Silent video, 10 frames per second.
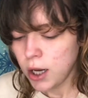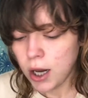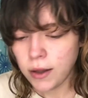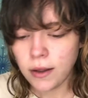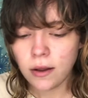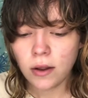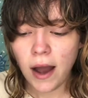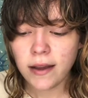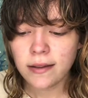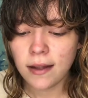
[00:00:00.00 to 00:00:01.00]
And then the
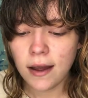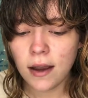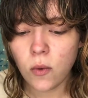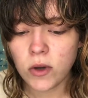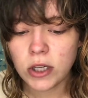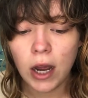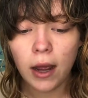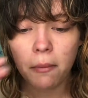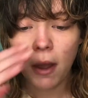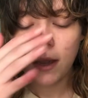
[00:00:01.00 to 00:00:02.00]
last thing, which
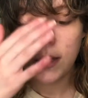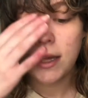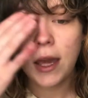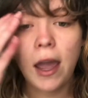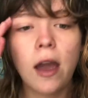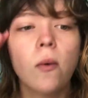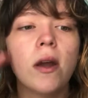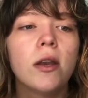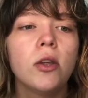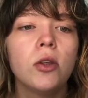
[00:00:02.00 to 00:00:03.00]
I'm can't
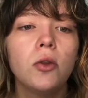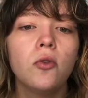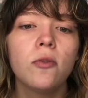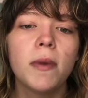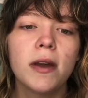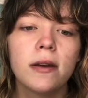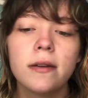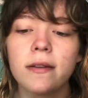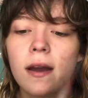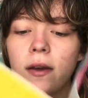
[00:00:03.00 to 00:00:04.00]
wait to use
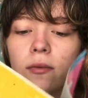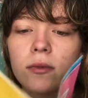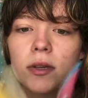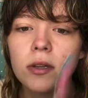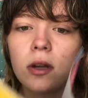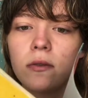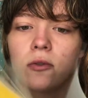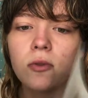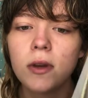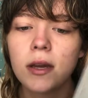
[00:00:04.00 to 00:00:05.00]
because I really love
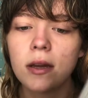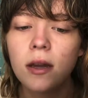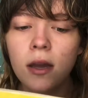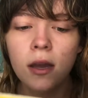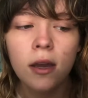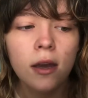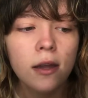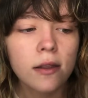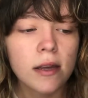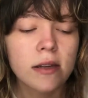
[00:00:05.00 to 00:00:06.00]
doing
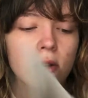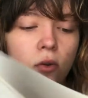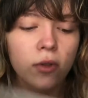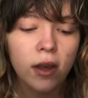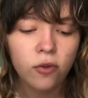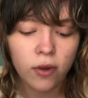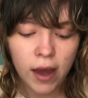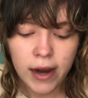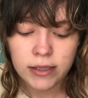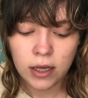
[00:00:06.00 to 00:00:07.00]
these little things,
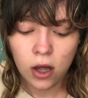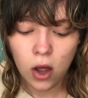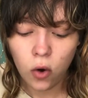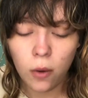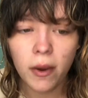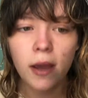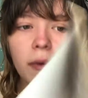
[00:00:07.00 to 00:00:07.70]
Relax and Color Me,